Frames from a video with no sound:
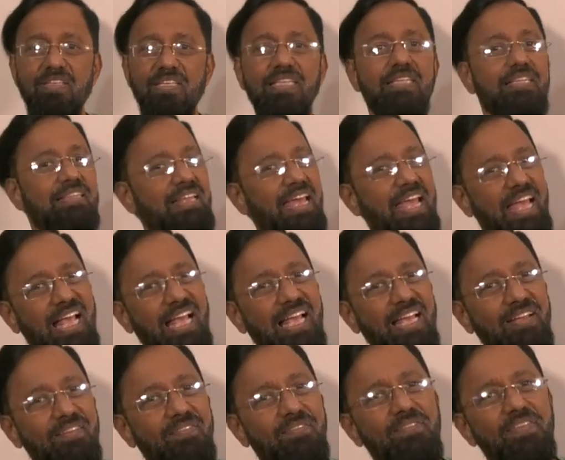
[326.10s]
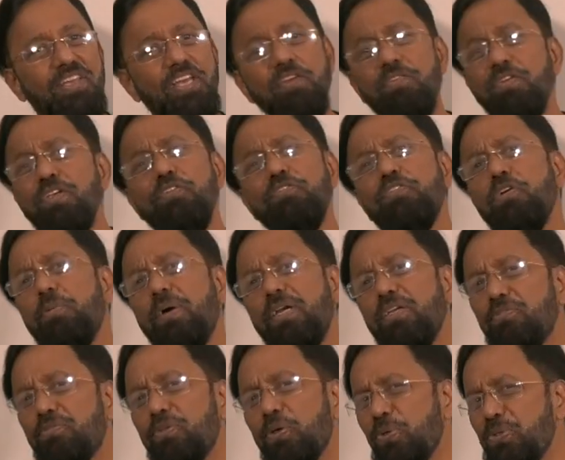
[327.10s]
nay, even if you're one
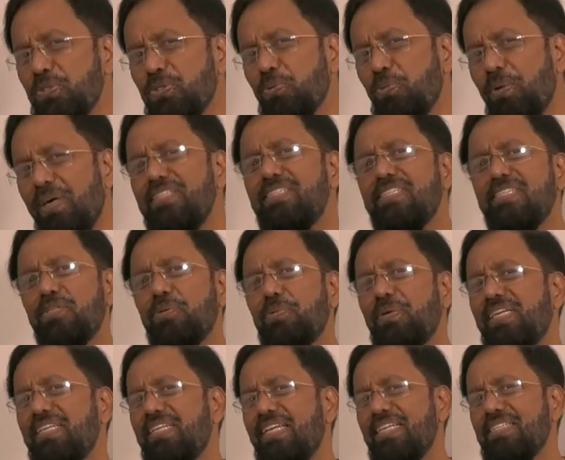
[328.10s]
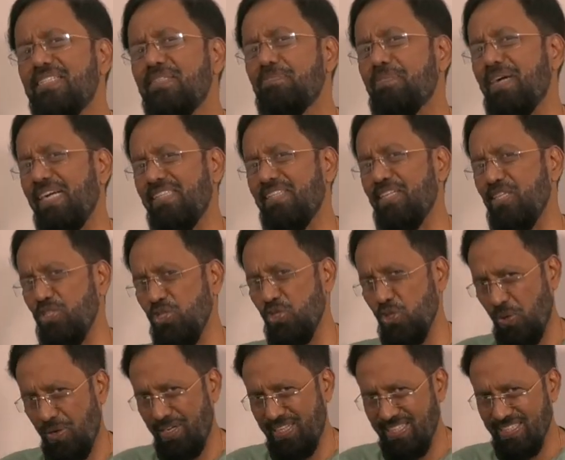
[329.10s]
of those who once in a way doesn't mind
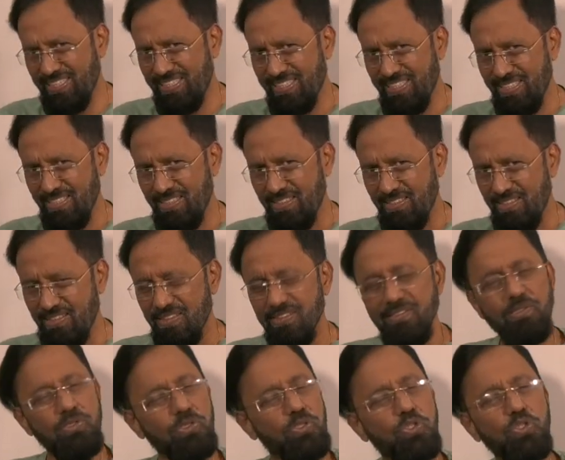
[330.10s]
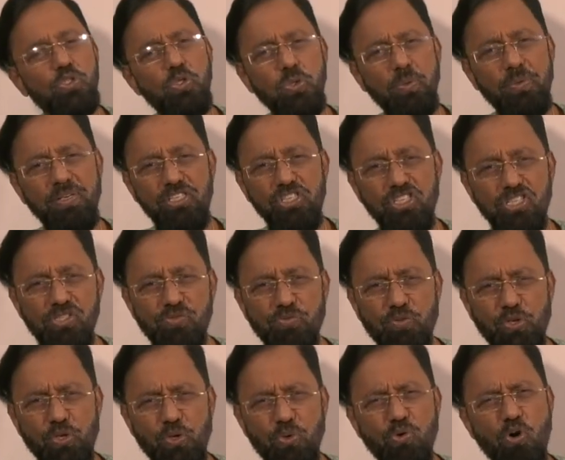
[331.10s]
enjoying it, Sooryavanshi is for
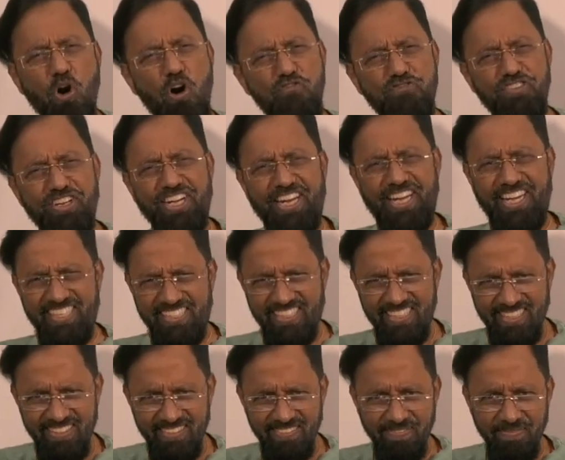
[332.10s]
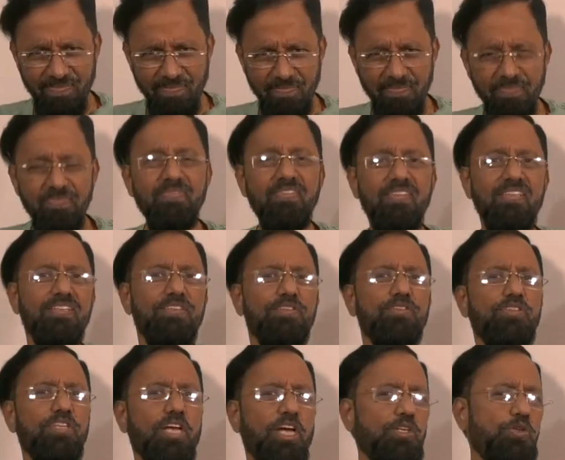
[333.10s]
you, go for it.
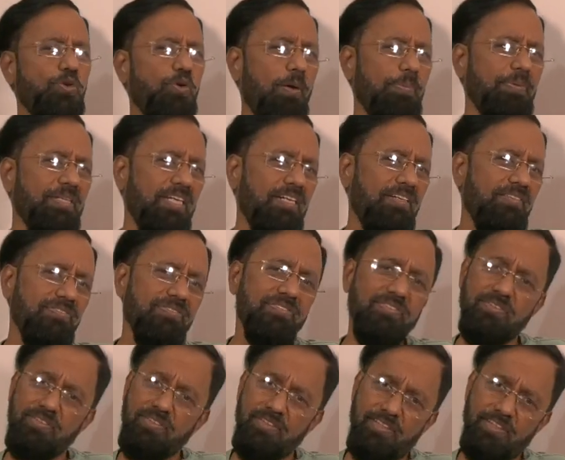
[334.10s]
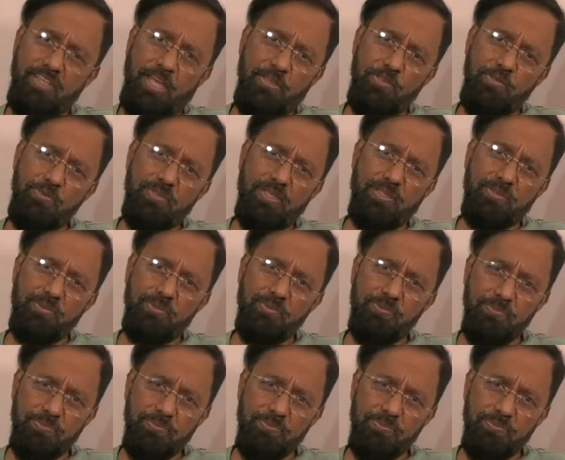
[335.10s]
Thank you, Abhinav. Thank you, Dadu.